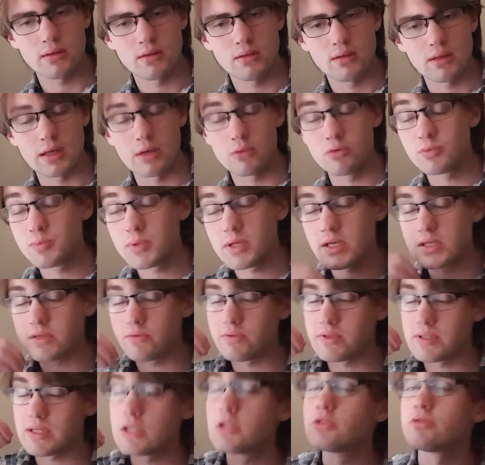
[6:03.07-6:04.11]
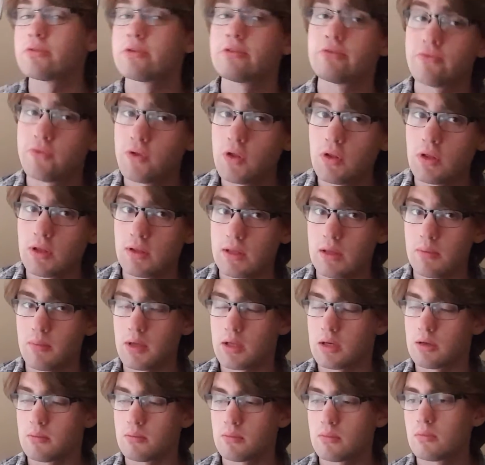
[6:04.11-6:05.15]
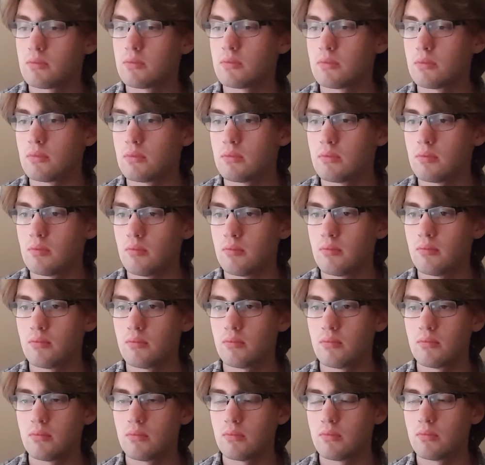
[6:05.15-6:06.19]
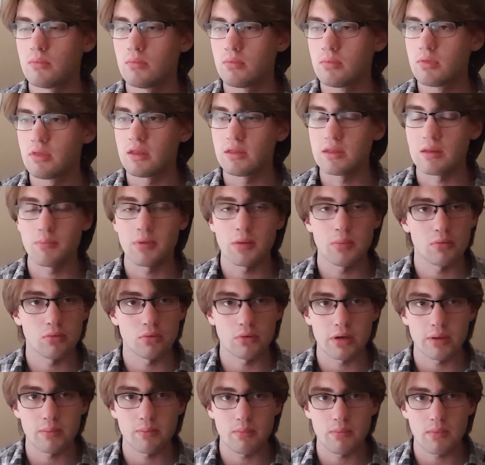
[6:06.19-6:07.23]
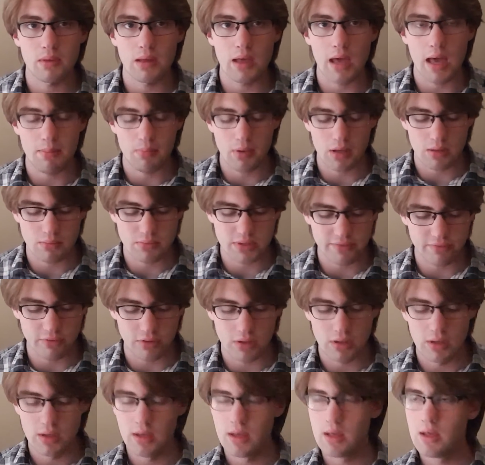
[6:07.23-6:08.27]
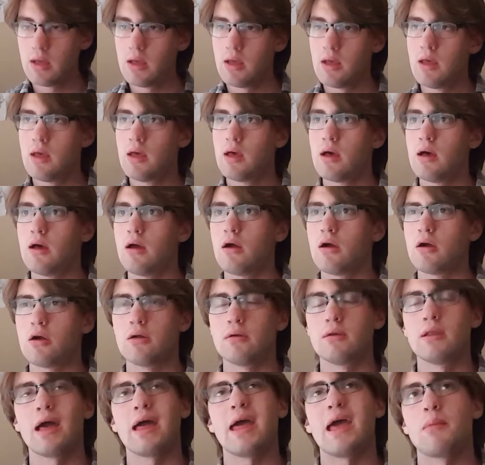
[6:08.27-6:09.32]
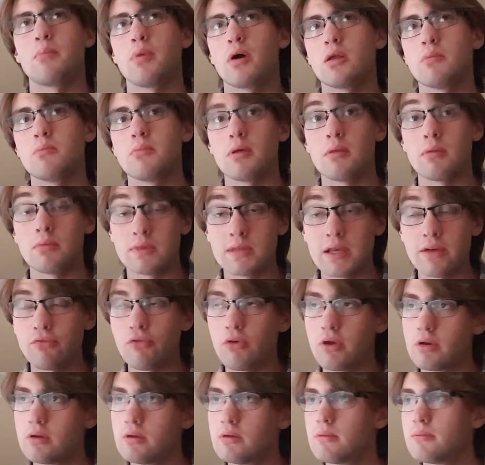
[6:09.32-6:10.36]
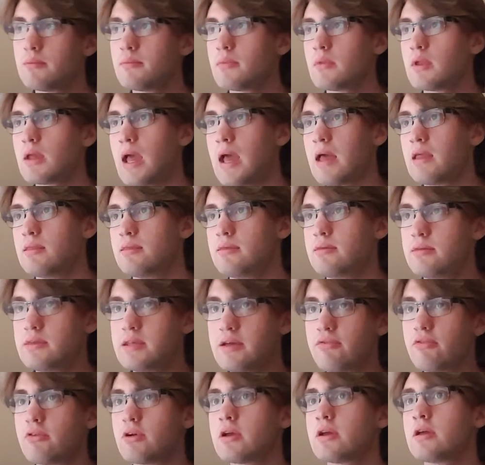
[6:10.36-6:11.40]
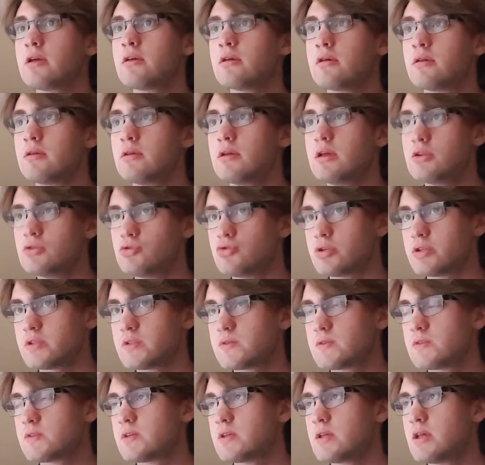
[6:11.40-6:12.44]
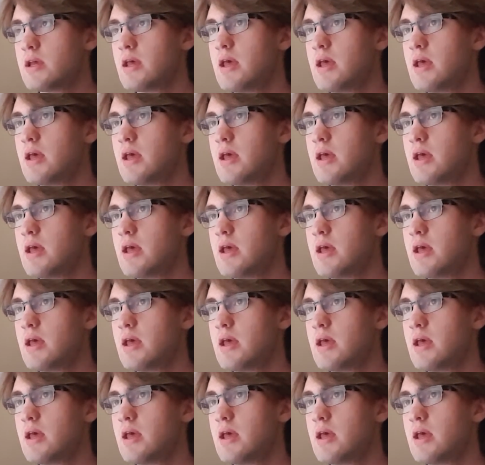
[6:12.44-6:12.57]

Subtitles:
and it was because of his introverted feeling that made him think that people were at bottom different, or not at bottom, but different, at differing interests.